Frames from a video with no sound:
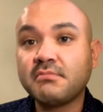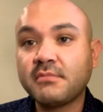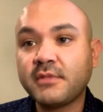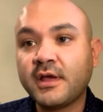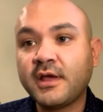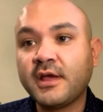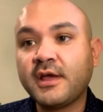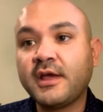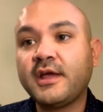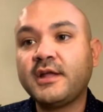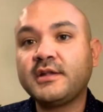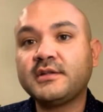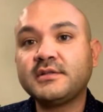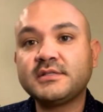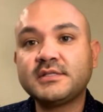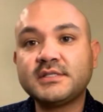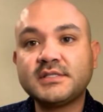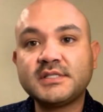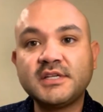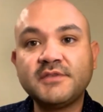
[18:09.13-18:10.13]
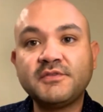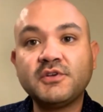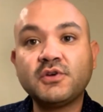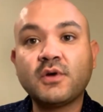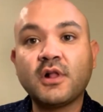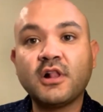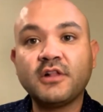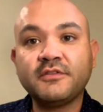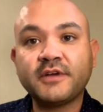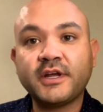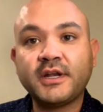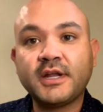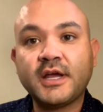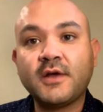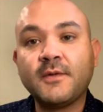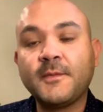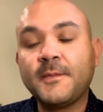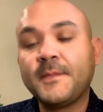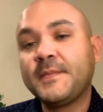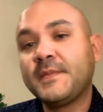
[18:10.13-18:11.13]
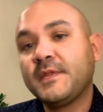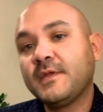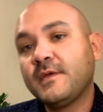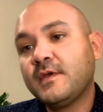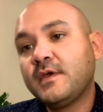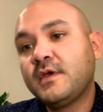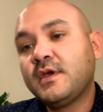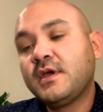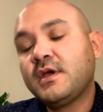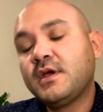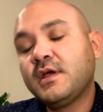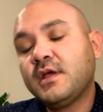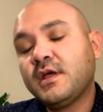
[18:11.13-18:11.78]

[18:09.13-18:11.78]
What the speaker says: and see if you qualify now. Uh,